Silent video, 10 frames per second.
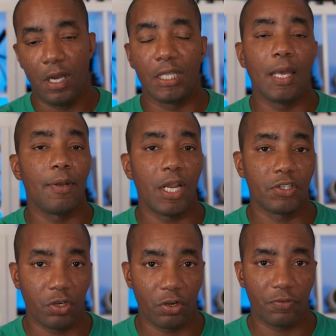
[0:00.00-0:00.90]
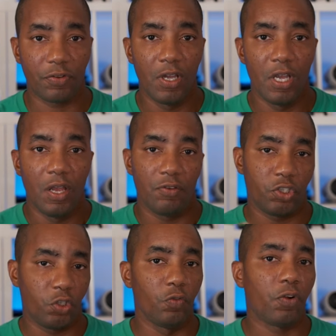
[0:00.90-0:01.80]
Lebanon Turf.
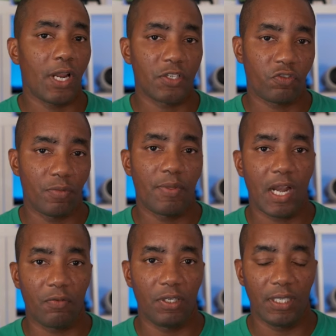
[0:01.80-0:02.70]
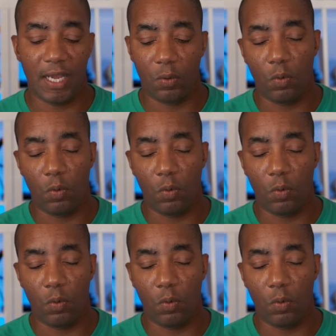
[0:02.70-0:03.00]
There's two fertilizers from them that I really like.